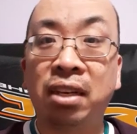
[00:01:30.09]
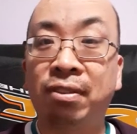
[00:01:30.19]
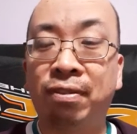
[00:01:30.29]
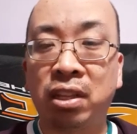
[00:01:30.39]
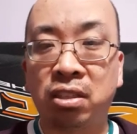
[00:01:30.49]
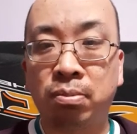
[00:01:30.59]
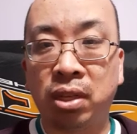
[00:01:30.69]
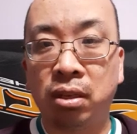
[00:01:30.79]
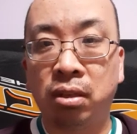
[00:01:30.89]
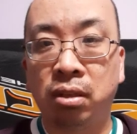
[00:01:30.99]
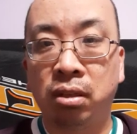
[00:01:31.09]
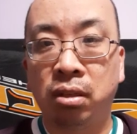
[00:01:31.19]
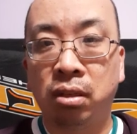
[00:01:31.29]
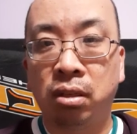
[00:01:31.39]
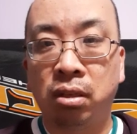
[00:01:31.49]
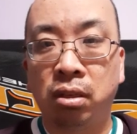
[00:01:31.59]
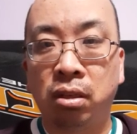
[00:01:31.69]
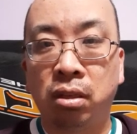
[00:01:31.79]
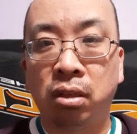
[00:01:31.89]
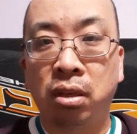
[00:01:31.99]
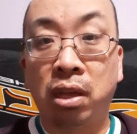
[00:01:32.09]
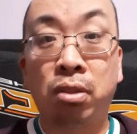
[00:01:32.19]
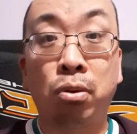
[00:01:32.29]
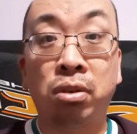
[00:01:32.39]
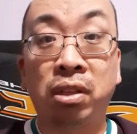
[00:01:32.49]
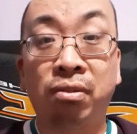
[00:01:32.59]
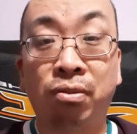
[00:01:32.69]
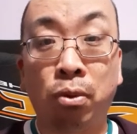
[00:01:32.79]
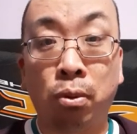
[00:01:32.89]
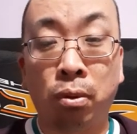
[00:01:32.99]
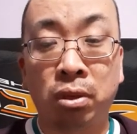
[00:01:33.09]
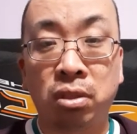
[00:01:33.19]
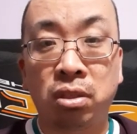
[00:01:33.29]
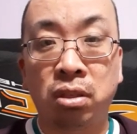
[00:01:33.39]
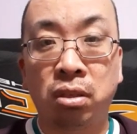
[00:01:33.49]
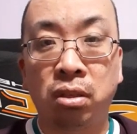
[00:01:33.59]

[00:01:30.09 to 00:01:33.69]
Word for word: defensemen, and thirteen forwards.